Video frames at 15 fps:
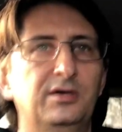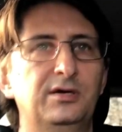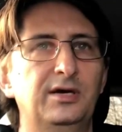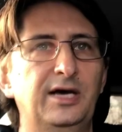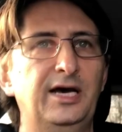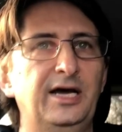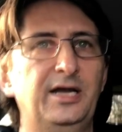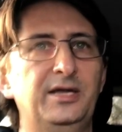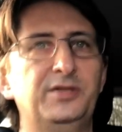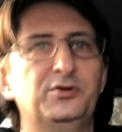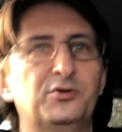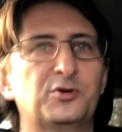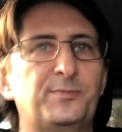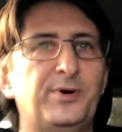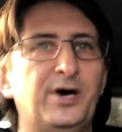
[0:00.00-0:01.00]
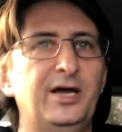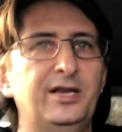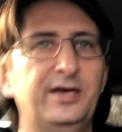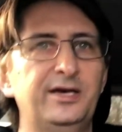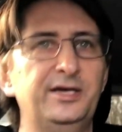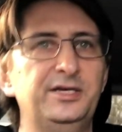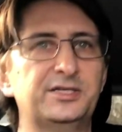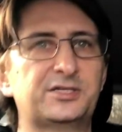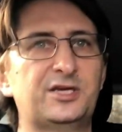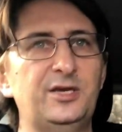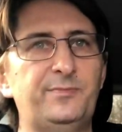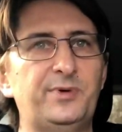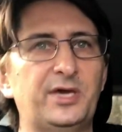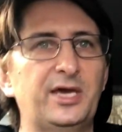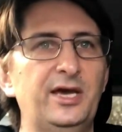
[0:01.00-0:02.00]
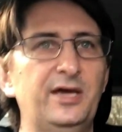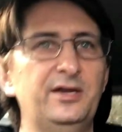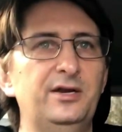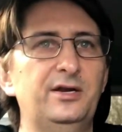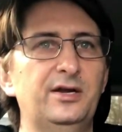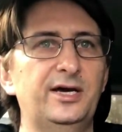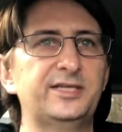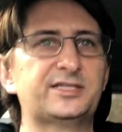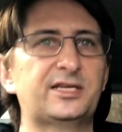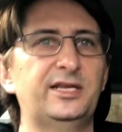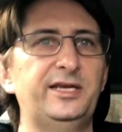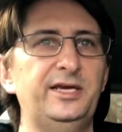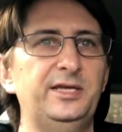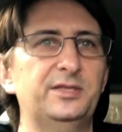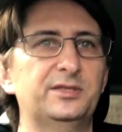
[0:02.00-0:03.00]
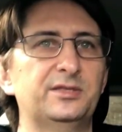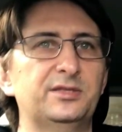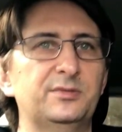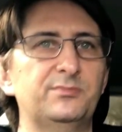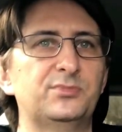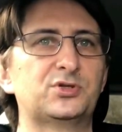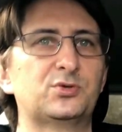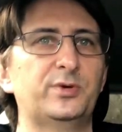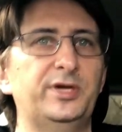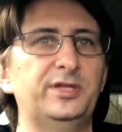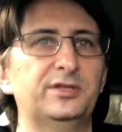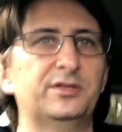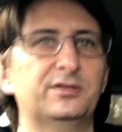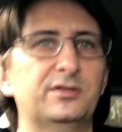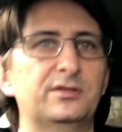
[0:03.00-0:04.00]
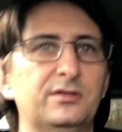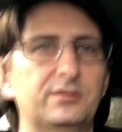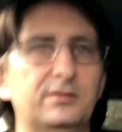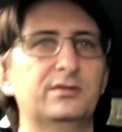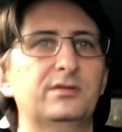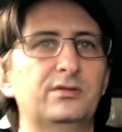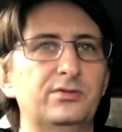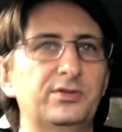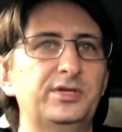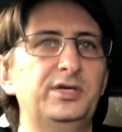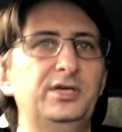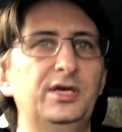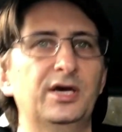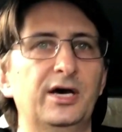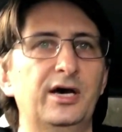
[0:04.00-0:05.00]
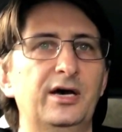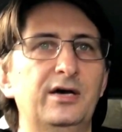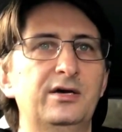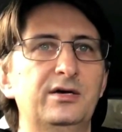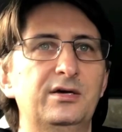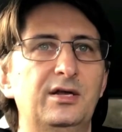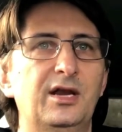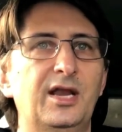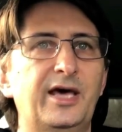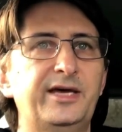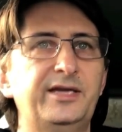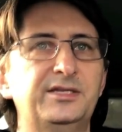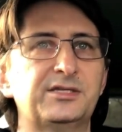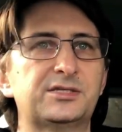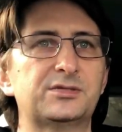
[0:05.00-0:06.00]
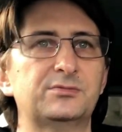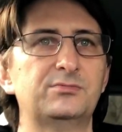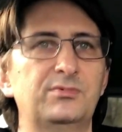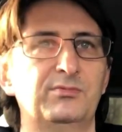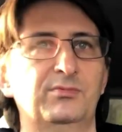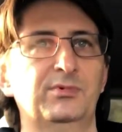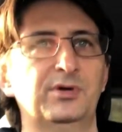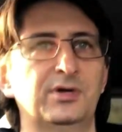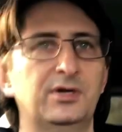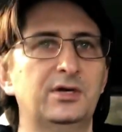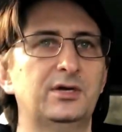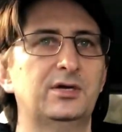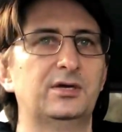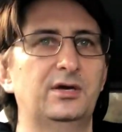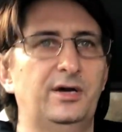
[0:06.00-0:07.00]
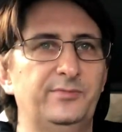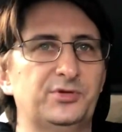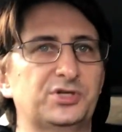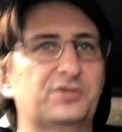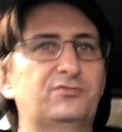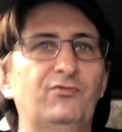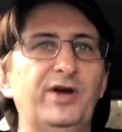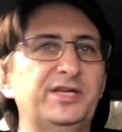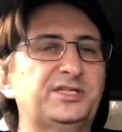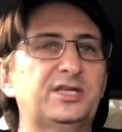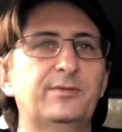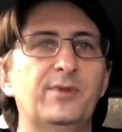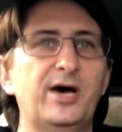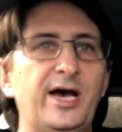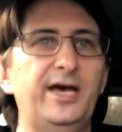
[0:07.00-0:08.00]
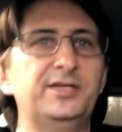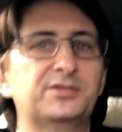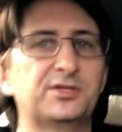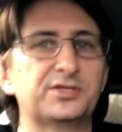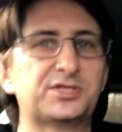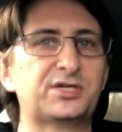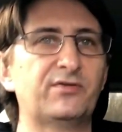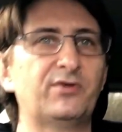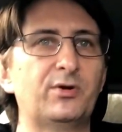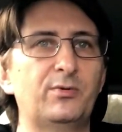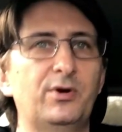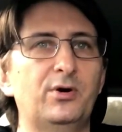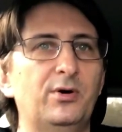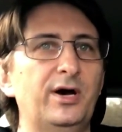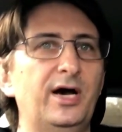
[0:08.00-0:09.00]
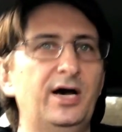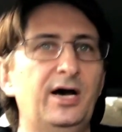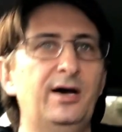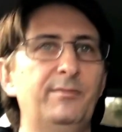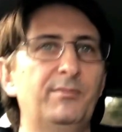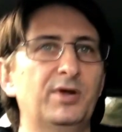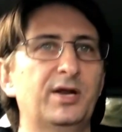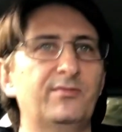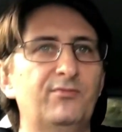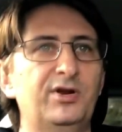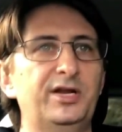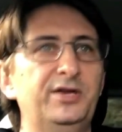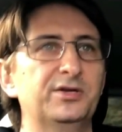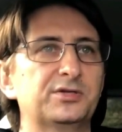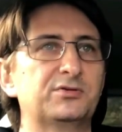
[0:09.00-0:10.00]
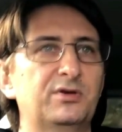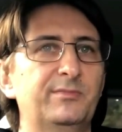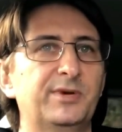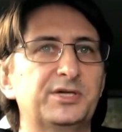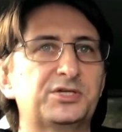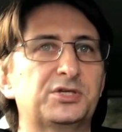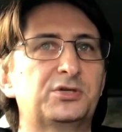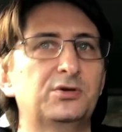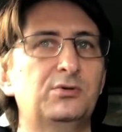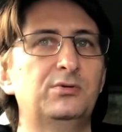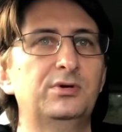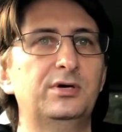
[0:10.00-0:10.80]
And the autopilot is keeping it nicely in between the lanes. I'm just resting my hands on the steering wheel, but I'm really not doing much at all.